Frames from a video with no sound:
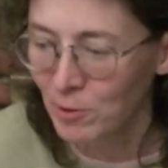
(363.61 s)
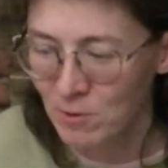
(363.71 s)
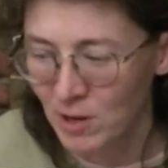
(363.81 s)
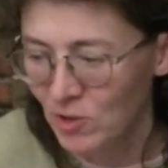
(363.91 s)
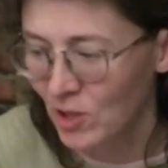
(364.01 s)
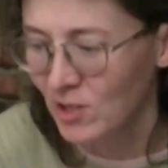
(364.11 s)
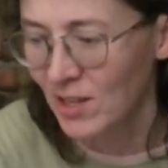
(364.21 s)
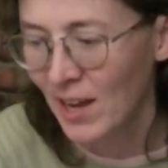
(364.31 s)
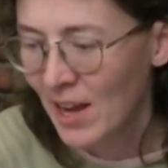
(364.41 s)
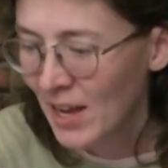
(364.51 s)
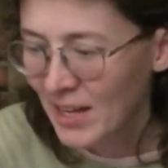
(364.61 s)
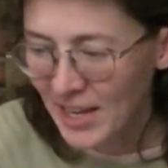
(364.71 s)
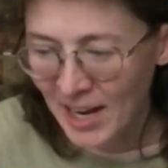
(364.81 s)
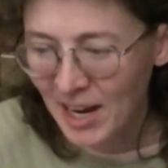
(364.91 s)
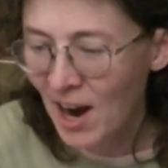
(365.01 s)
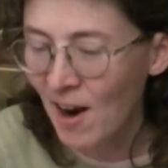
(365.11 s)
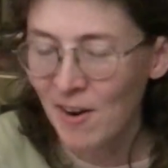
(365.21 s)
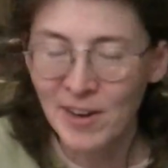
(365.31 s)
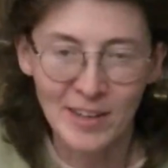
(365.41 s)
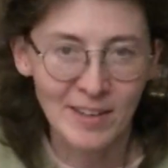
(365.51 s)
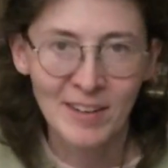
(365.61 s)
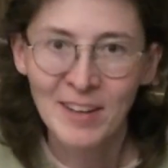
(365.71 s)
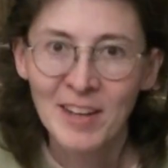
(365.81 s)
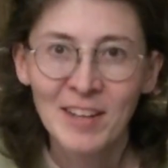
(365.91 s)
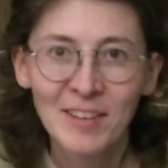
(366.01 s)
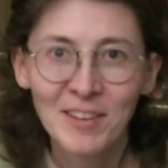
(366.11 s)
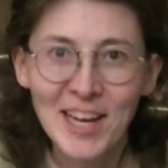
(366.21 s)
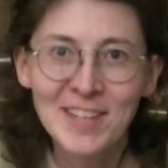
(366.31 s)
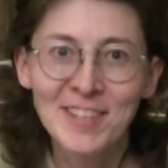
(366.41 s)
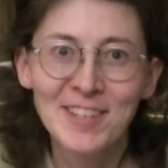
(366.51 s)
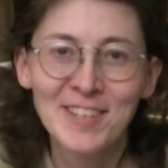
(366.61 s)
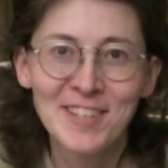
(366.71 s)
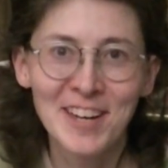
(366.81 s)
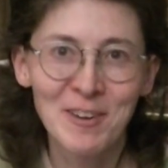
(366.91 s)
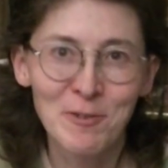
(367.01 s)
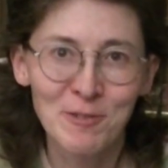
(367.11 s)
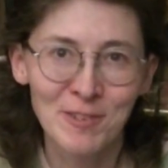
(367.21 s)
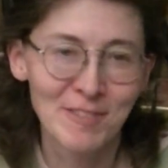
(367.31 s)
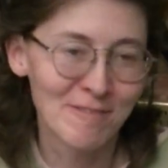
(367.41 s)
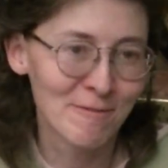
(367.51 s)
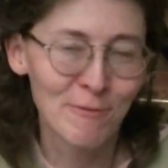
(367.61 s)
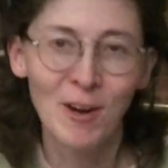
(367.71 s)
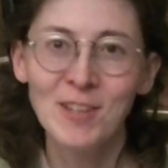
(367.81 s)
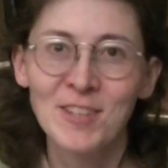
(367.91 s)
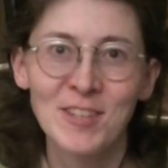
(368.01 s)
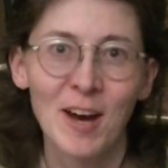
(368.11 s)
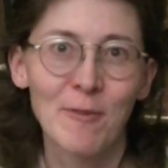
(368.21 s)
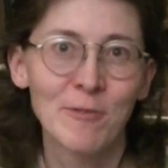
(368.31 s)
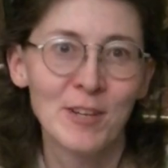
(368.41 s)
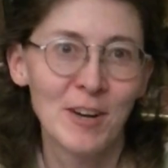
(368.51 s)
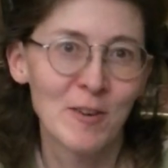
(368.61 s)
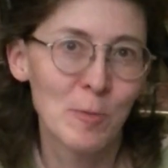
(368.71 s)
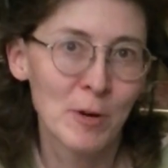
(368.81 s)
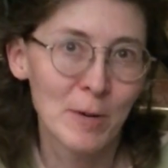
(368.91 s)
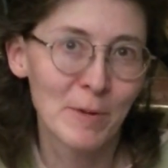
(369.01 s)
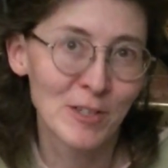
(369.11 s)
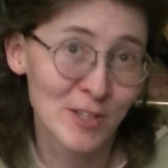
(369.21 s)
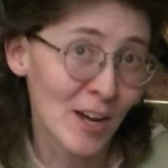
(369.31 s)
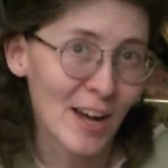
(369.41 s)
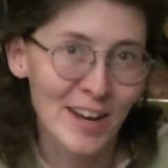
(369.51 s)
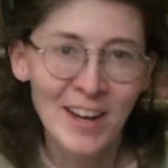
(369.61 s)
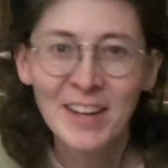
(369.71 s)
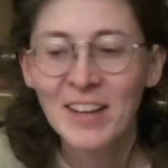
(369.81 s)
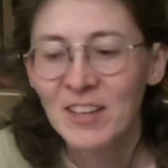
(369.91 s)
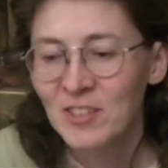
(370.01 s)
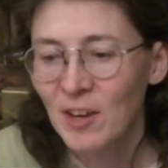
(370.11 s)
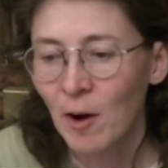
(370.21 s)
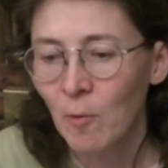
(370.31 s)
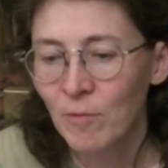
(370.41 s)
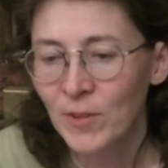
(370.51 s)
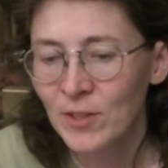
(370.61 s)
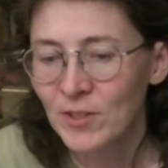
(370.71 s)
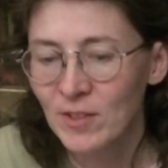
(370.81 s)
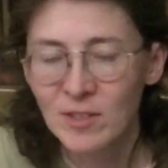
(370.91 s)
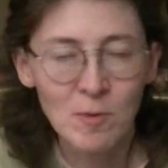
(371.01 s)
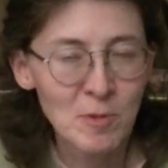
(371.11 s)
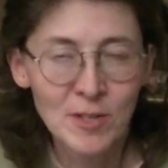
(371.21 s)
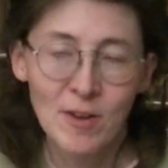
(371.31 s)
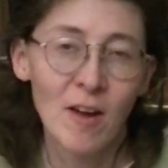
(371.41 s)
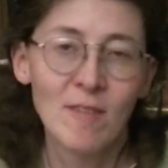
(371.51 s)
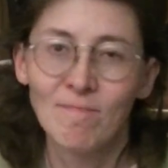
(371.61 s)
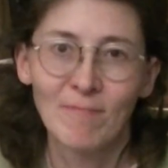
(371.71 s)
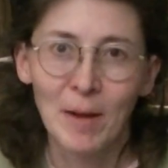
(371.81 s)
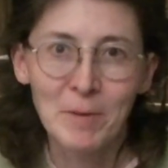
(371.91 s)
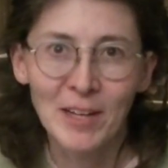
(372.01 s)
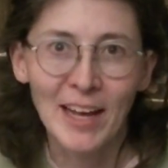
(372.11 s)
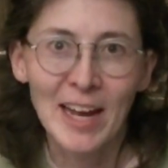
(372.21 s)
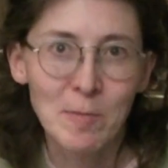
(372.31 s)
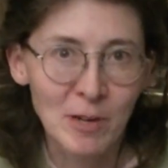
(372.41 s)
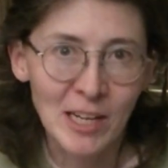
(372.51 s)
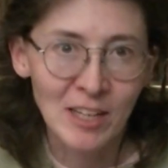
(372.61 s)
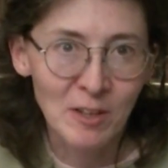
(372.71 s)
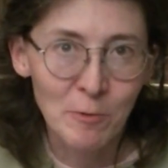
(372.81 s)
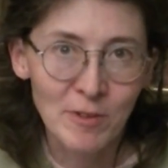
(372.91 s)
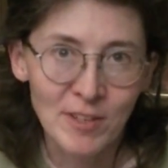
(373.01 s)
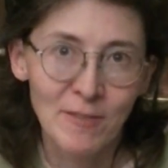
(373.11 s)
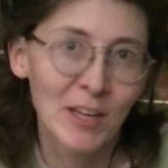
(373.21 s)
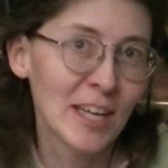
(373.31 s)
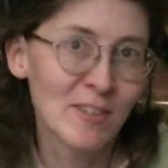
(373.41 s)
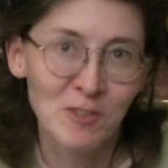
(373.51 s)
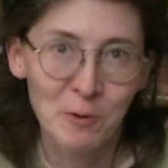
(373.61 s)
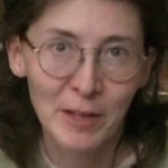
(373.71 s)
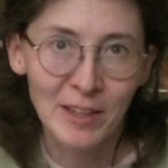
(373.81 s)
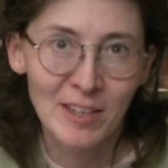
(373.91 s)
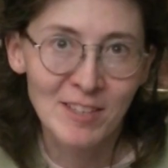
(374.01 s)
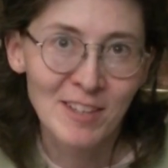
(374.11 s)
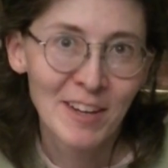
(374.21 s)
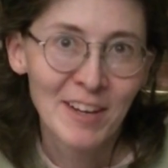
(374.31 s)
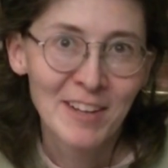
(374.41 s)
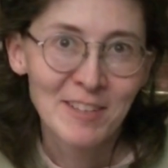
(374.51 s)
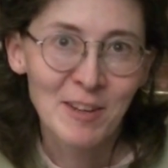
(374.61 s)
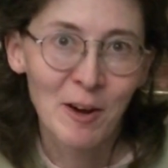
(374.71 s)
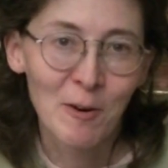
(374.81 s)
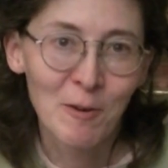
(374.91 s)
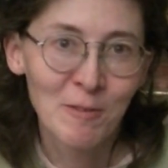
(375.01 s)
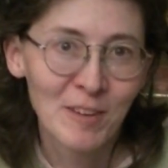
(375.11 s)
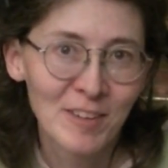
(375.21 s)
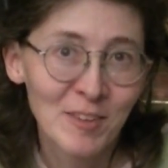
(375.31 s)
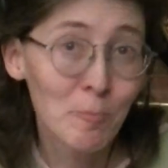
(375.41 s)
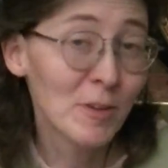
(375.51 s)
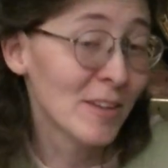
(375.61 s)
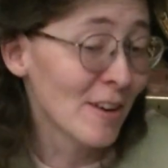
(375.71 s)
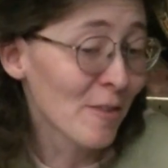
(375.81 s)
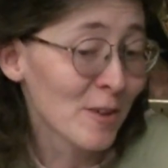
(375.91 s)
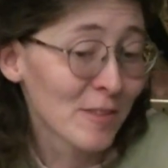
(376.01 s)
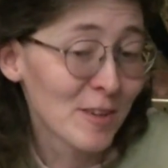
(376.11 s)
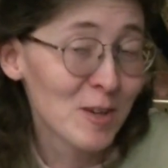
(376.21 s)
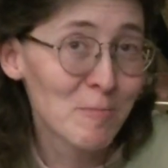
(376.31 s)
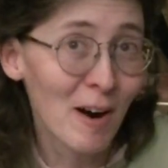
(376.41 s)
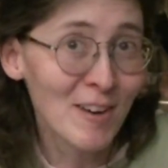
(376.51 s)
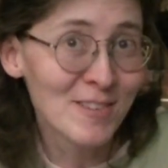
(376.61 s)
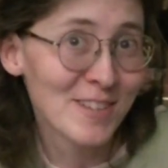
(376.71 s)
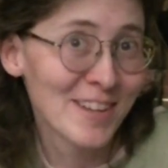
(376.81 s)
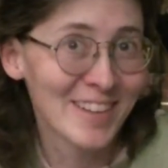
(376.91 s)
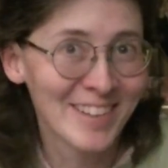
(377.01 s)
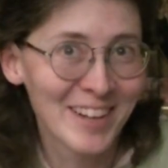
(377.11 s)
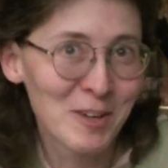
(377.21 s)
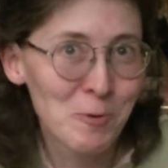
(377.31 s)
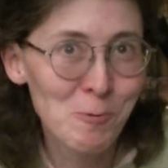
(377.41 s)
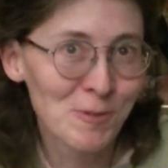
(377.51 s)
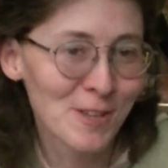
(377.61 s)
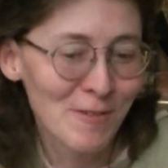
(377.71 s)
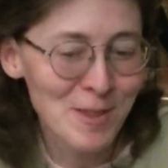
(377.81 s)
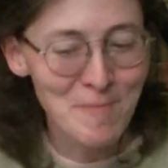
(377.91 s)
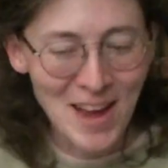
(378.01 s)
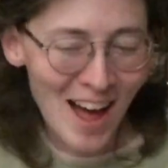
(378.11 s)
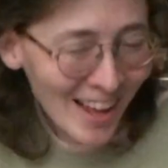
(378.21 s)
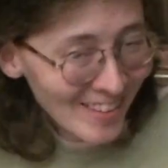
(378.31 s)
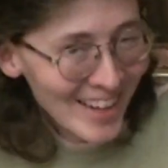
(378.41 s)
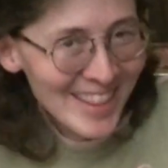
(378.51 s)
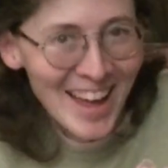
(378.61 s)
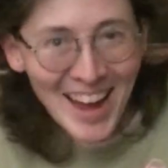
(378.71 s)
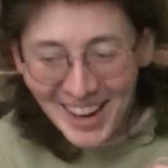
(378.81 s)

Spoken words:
You can just get a card and lace and stickers and fun stuff, and you're pretty much done. So this can be done. I mean, anybody can do this. They have kids doing this. So but the good part is you get like cool stuff in the mail. I like that.